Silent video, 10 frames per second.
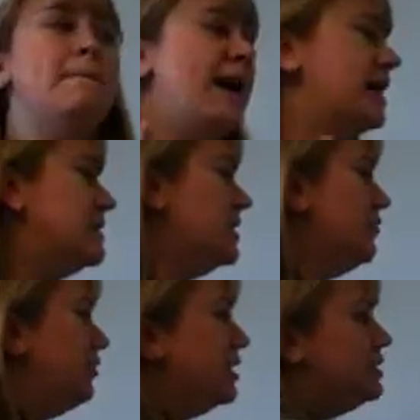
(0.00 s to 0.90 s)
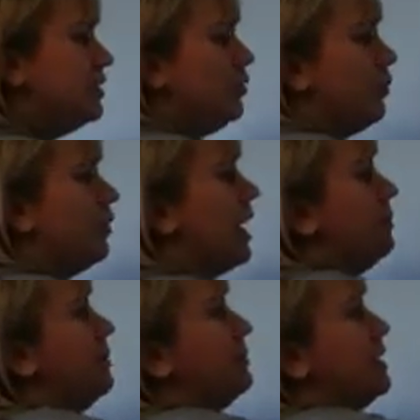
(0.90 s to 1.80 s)
Positive 1. So when I
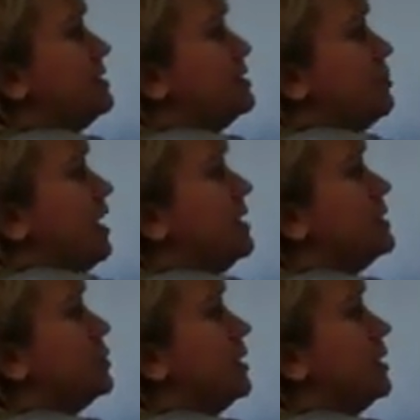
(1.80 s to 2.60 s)
put plus or minus